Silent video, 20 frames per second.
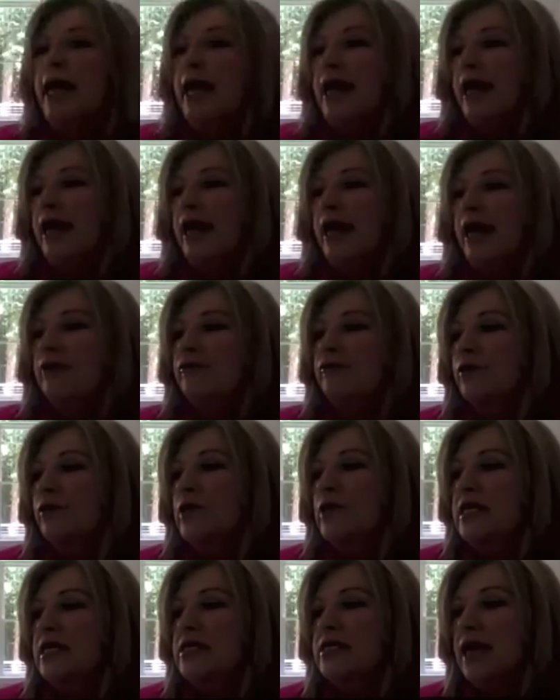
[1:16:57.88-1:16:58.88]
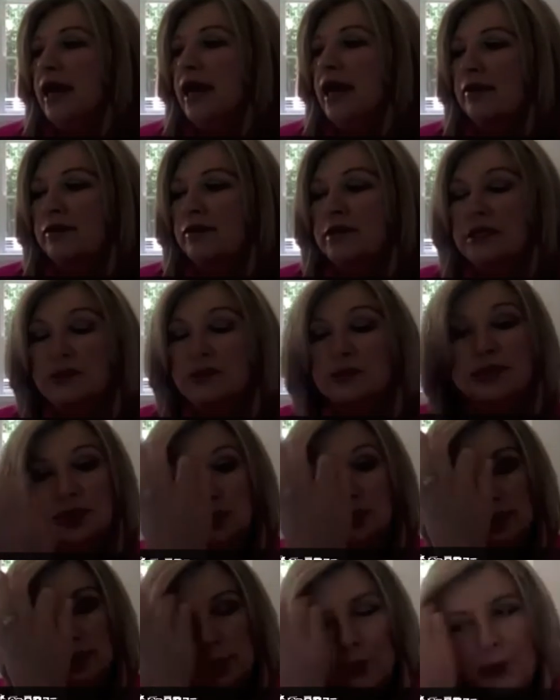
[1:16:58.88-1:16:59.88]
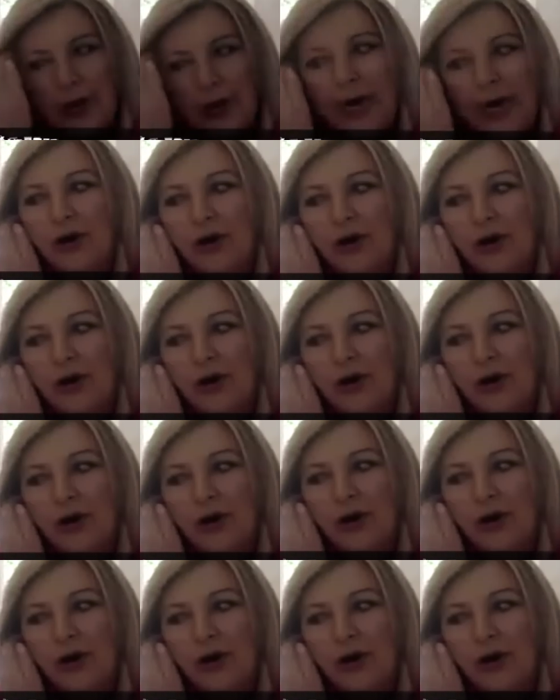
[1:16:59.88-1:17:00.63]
and for this I, this was on prayer i